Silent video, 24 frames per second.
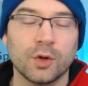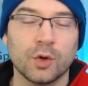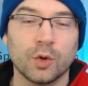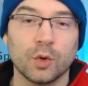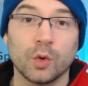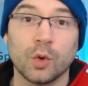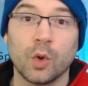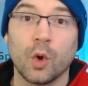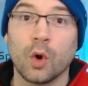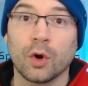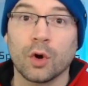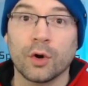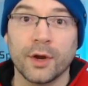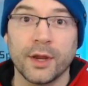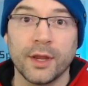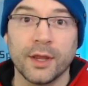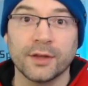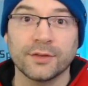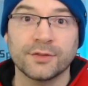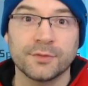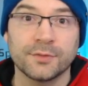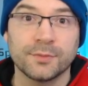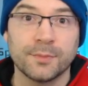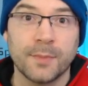
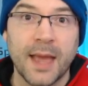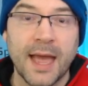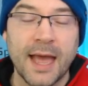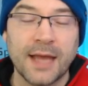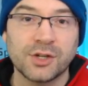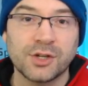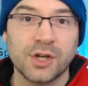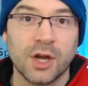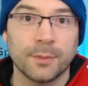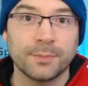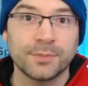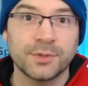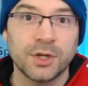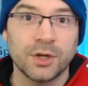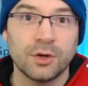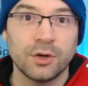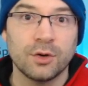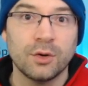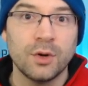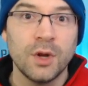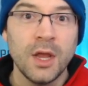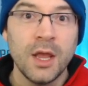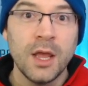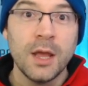Glorious matchup,
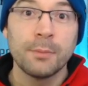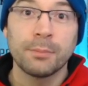too.